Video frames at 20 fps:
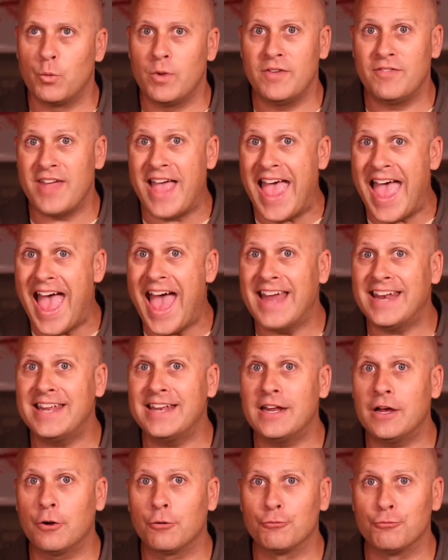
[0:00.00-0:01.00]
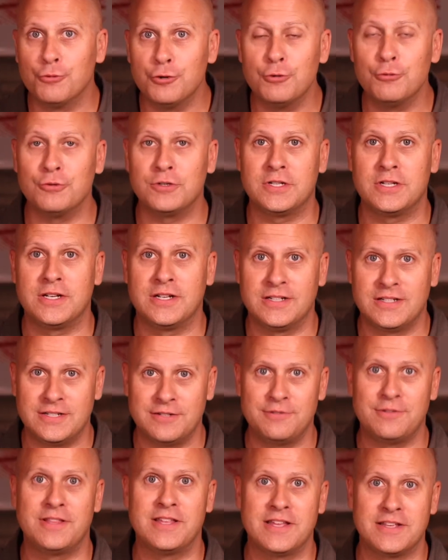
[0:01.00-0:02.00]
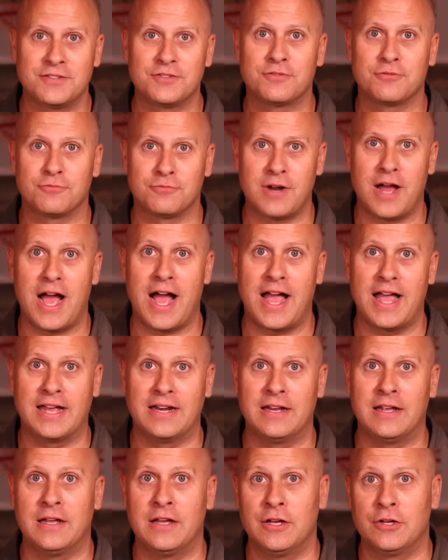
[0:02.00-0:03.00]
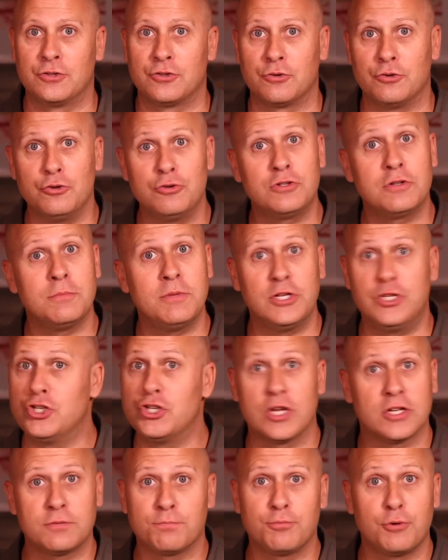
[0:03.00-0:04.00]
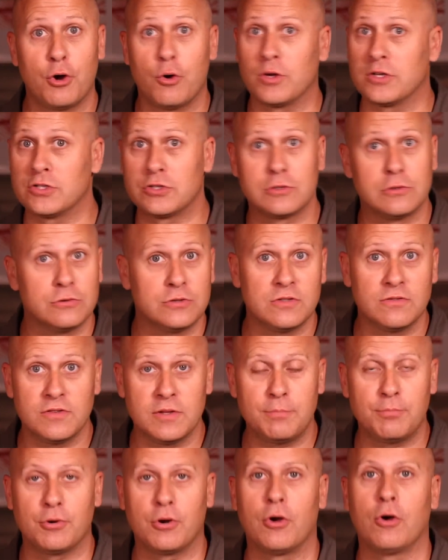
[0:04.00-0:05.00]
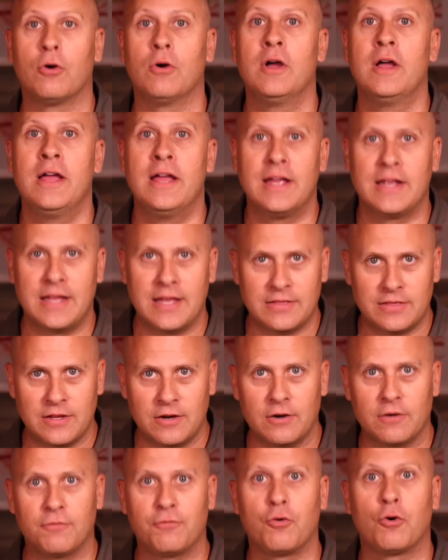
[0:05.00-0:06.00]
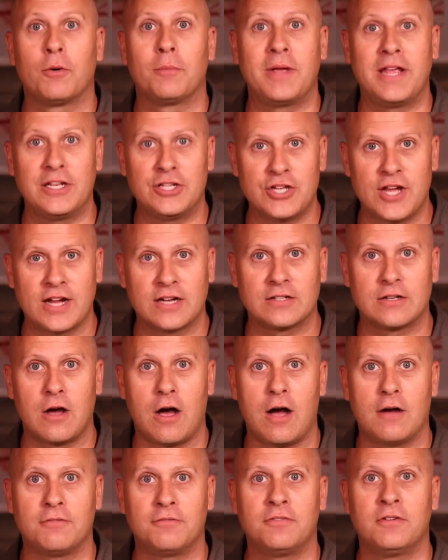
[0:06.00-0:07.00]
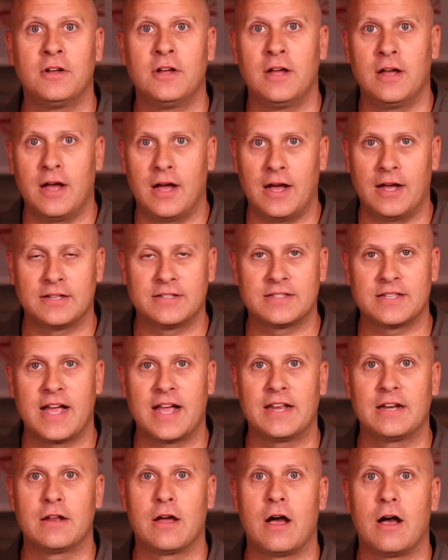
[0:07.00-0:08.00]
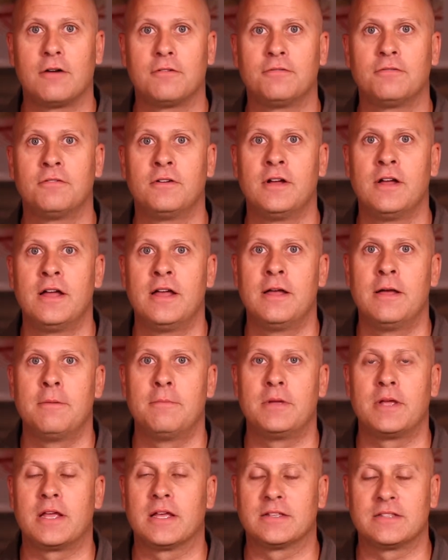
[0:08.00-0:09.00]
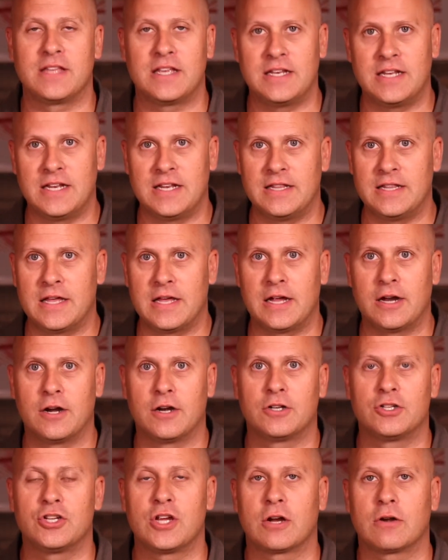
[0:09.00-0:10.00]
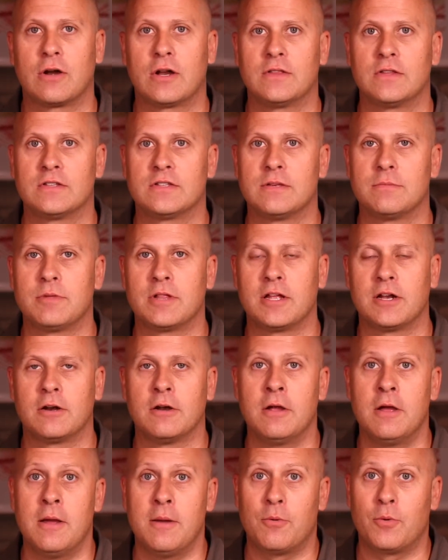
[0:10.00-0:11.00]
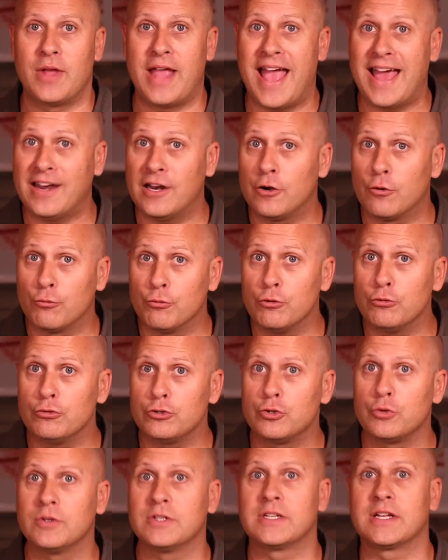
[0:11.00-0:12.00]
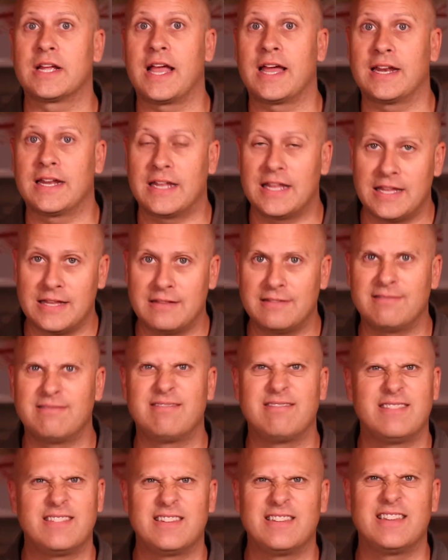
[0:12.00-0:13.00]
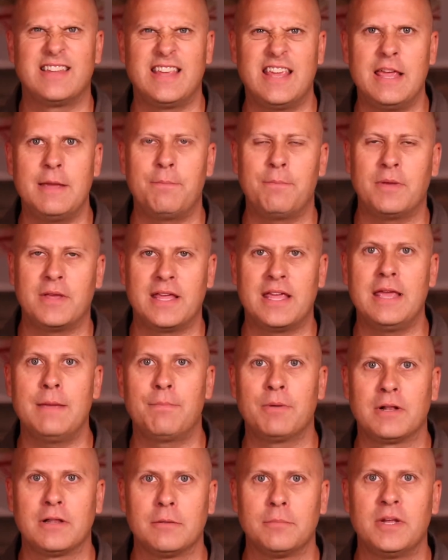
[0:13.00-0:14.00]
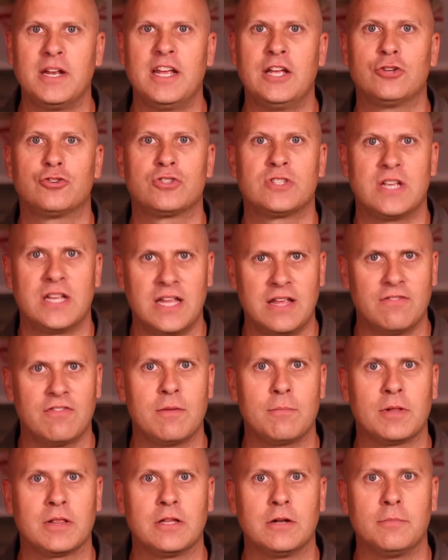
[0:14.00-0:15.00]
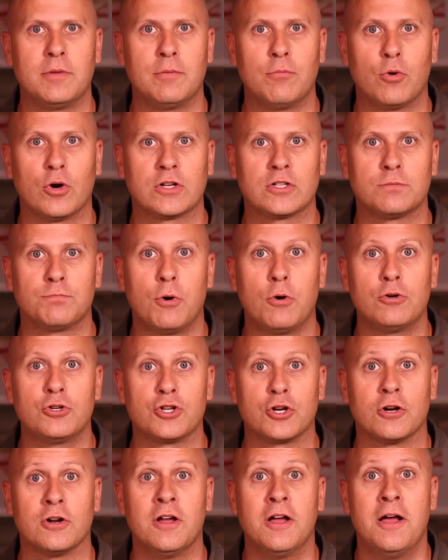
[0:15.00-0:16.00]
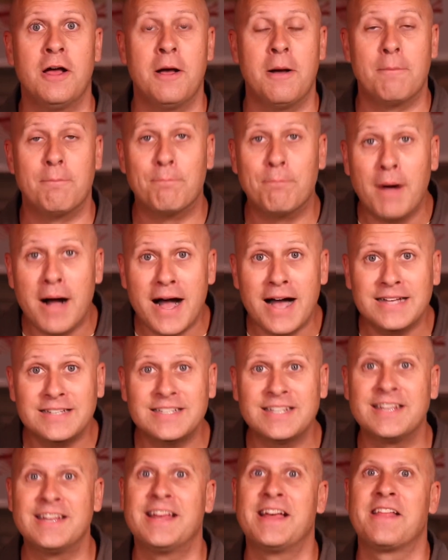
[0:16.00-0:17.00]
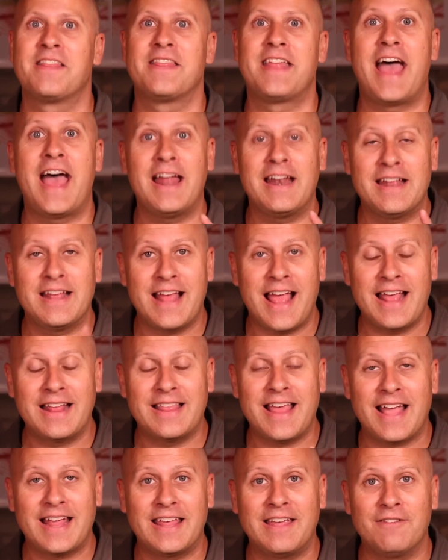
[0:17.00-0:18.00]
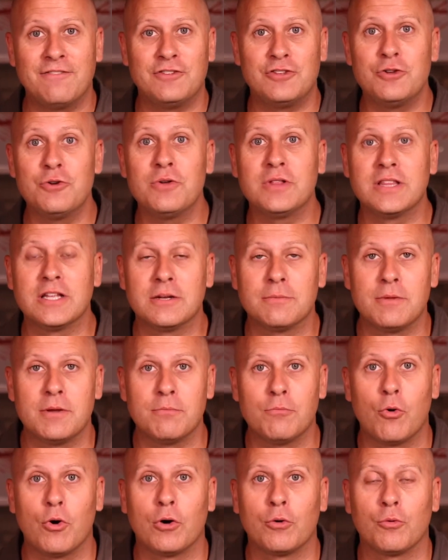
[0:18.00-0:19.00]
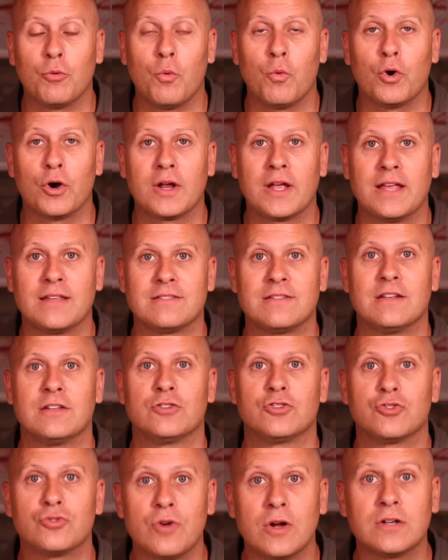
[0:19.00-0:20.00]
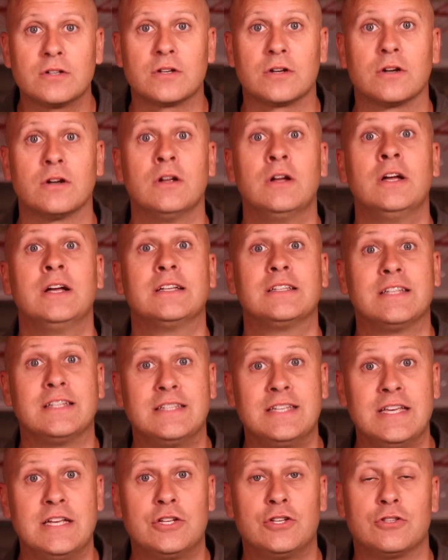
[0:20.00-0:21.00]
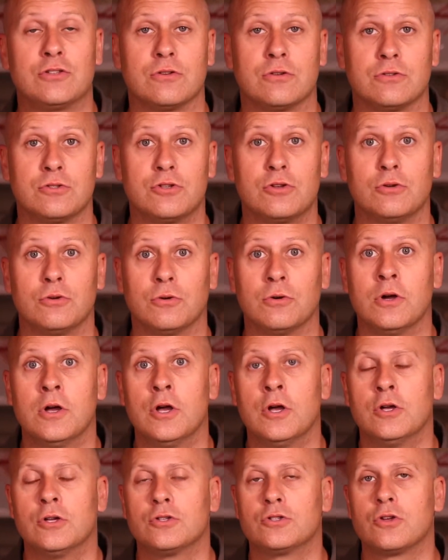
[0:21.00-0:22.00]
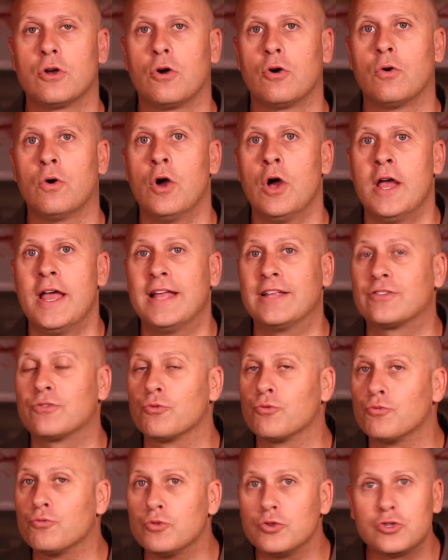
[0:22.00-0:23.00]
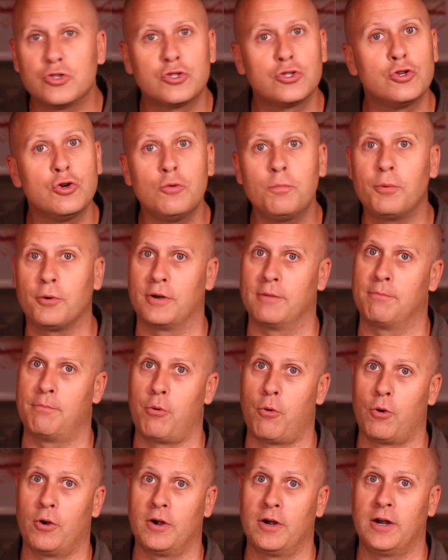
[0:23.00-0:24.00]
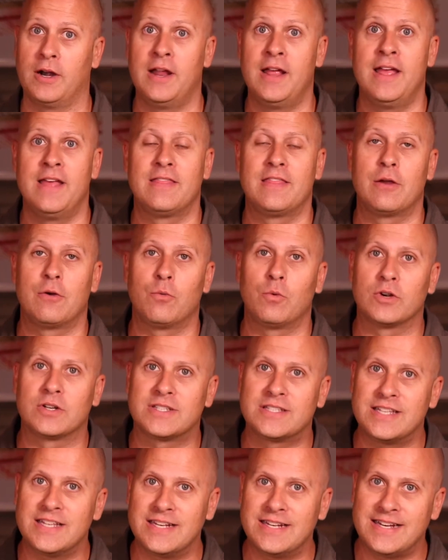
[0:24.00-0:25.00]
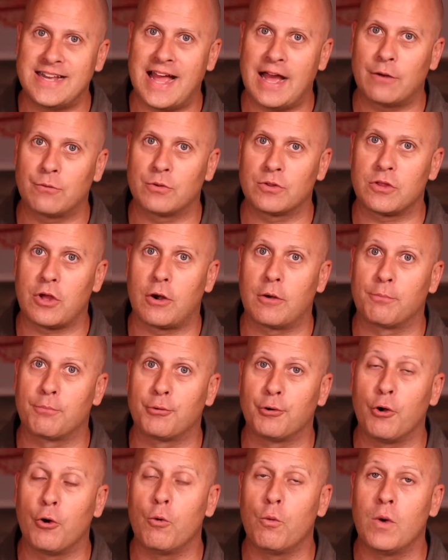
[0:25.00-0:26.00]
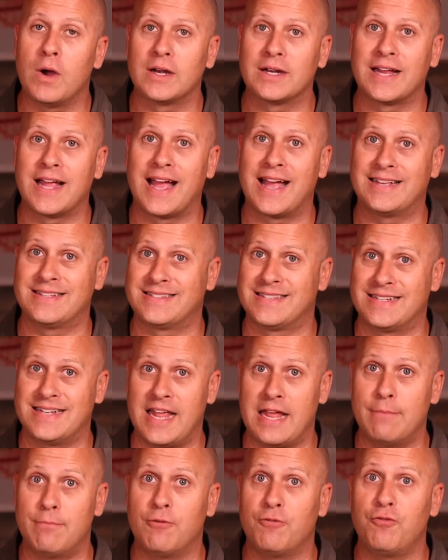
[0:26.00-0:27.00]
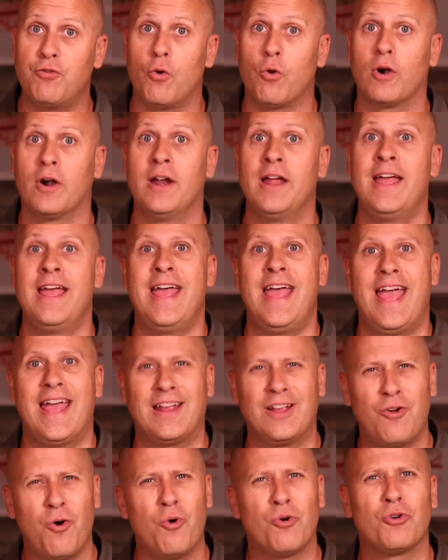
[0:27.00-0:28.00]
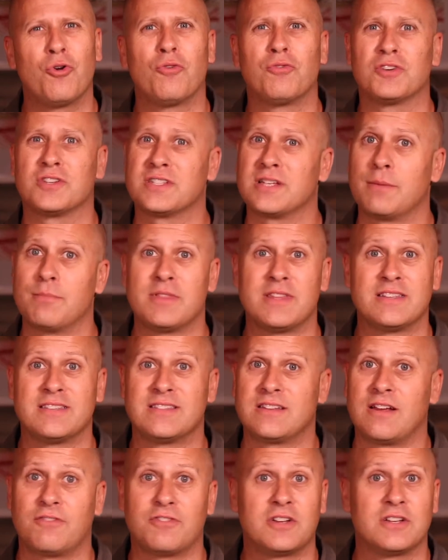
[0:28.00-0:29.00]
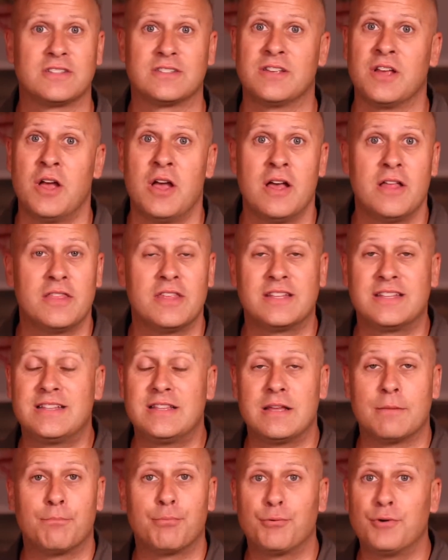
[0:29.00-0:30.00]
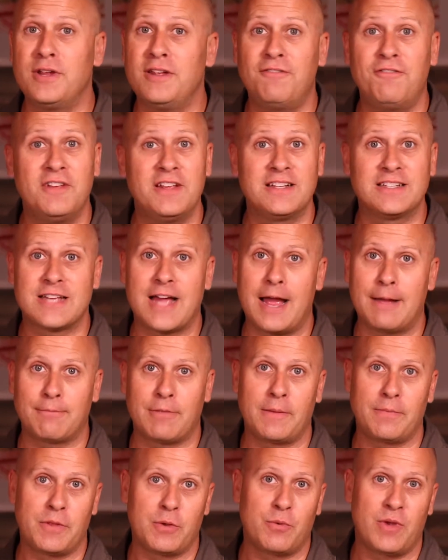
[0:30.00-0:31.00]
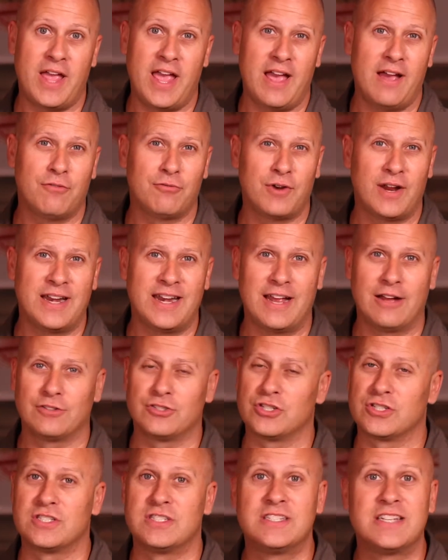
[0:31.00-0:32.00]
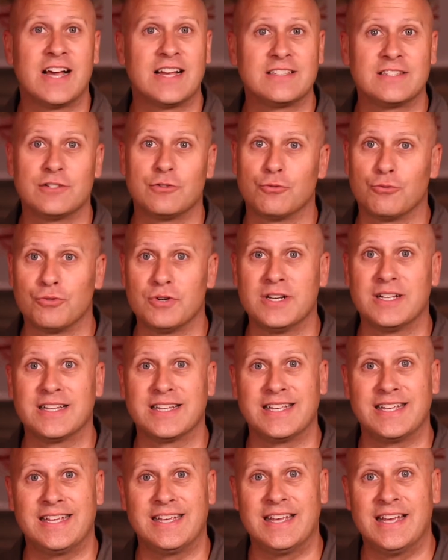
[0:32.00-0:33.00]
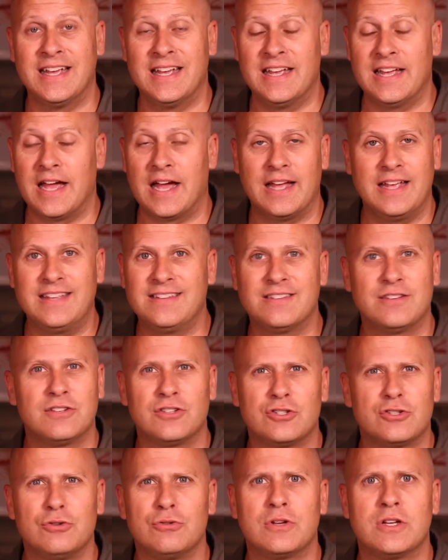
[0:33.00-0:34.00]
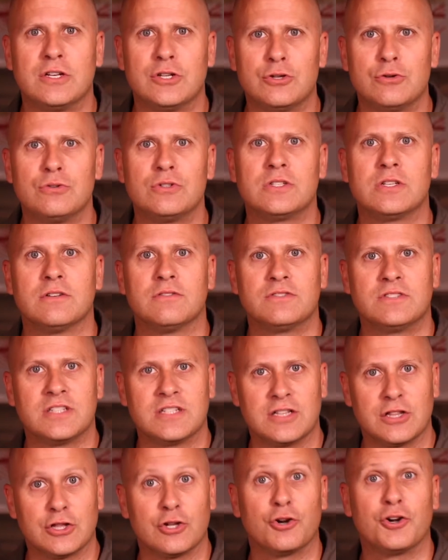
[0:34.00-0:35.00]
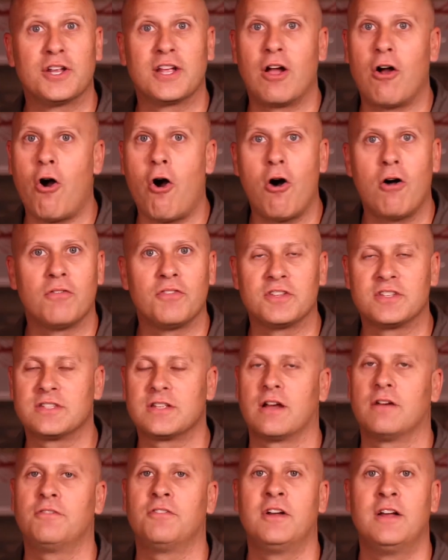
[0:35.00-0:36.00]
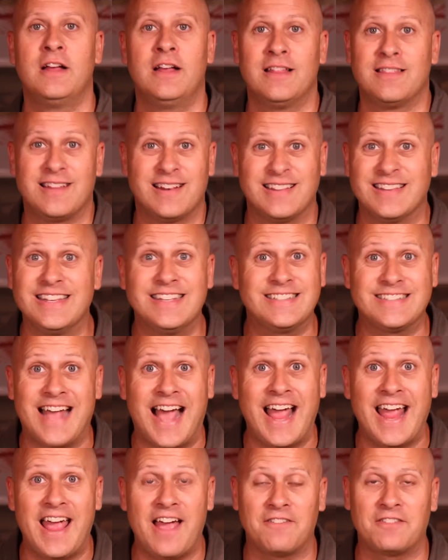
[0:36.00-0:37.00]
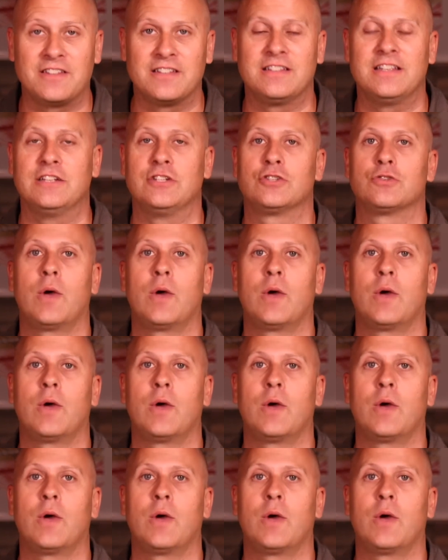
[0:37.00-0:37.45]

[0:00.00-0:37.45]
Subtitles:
We've added a route to this ride. So it used to be just Pro, exclusively Pro, get their Form 8 checked off, signed off because they did their check ride in the simulator. We added a route to it to kind of keep it a little bit interesting, give them a little bit more exposure, but that gives you a little bit more work as an instructor to teach to. So it's super important that we're sitting down with our Pro 1 guys the day before and going over some of this stuff, because the briefing timeline that we have right now just doesn't really, isn't too conducive to learning all the stuff that at least I have to teach.